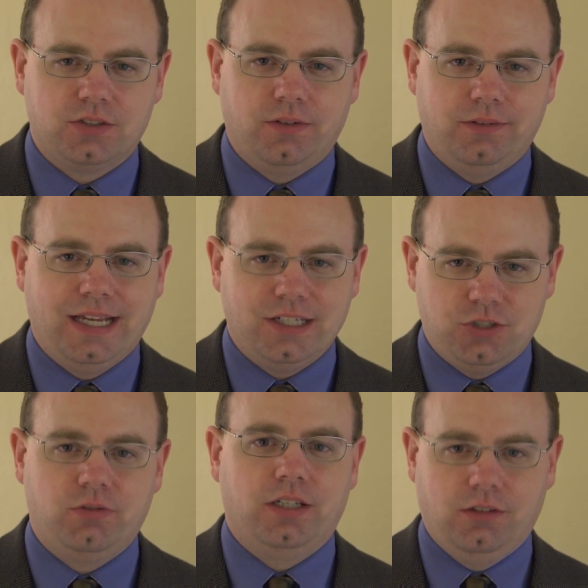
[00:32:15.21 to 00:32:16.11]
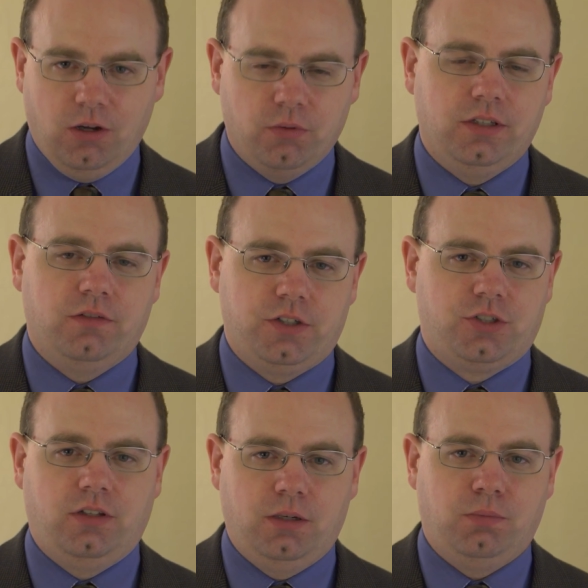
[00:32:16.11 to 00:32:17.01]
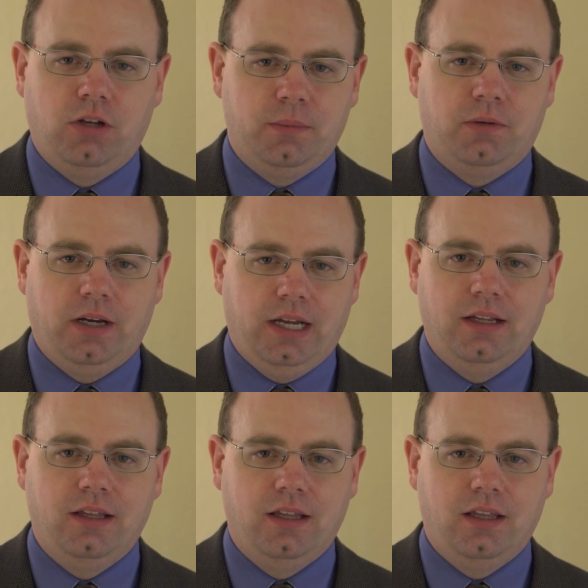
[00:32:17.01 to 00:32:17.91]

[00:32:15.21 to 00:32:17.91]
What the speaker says: So yes, you can lower the official unemployment rate